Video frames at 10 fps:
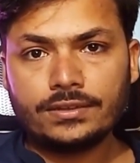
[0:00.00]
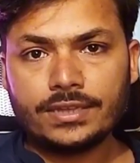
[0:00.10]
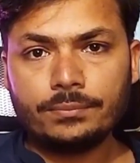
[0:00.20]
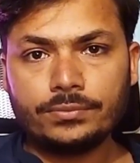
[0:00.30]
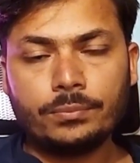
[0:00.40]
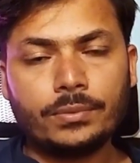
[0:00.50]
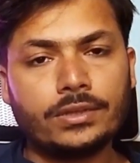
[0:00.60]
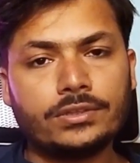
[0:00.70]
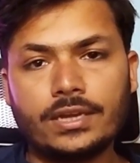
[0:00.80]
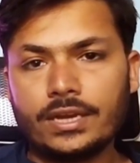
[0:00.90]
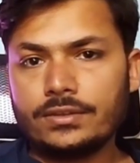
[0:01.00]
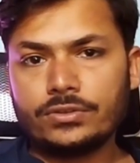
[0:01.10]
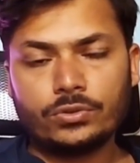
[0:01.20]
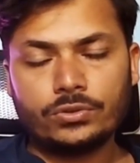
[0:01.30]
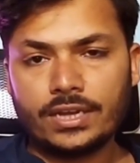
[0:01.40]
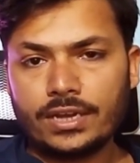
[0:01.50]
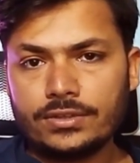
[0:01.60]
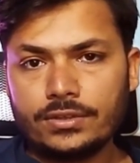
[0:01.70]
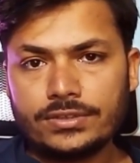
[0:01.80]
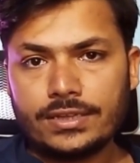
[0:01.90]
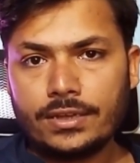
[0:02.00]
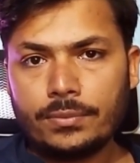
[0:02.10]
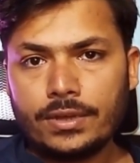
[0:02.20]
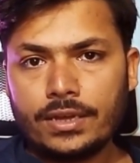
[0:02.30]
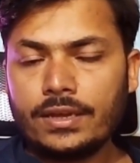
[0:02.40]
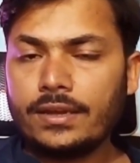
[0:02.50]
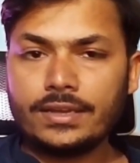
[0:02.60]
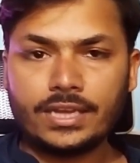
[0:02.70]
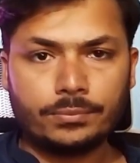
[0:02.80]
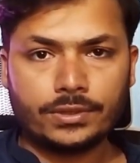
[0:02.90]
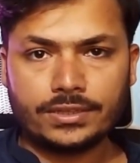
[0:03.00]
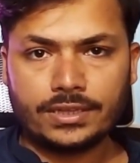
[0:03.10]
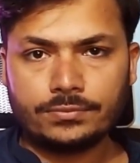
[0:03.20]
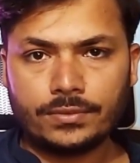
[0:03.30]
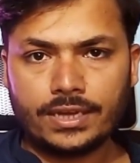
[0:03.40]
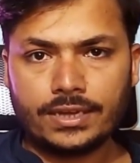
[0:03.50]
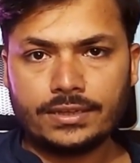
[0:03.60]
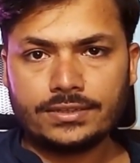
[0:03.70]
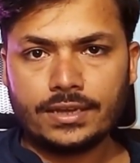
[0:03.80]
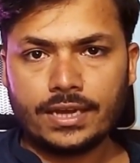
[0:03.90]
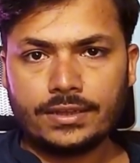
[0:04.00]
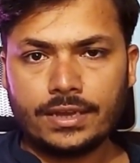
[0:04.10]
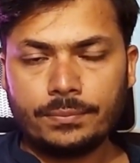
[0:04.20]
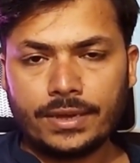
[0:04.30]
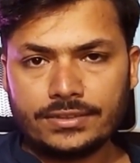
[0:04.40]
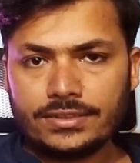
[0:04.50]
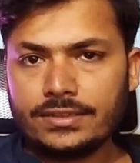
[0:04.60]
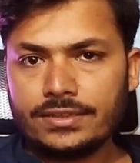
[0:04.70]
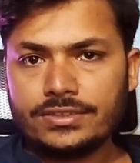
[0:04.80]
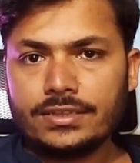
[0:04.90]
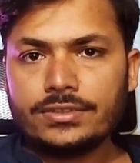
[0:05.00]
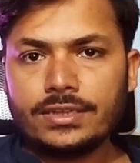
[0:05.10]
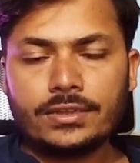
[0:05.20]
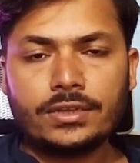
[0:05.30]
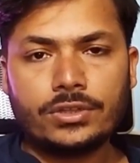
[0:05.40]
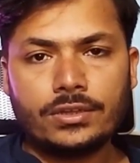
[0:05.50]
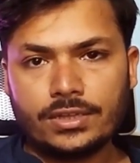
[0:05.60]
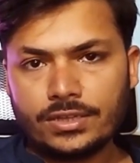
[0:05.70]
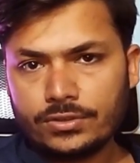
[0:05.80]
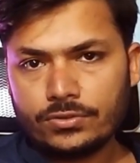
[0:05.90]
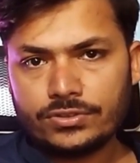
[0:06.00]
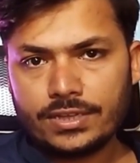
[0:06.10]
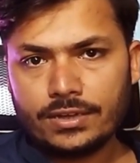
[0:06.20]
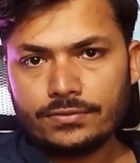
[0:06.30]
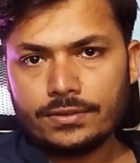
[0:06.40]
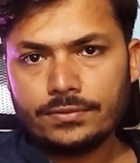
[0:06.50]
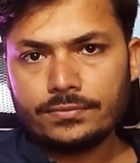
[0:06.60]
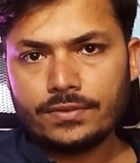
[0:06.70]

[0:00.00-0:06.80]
Tap the plus sign, choose enter a setup key, label it as Binance, and then paste in the 16-digit key you saved.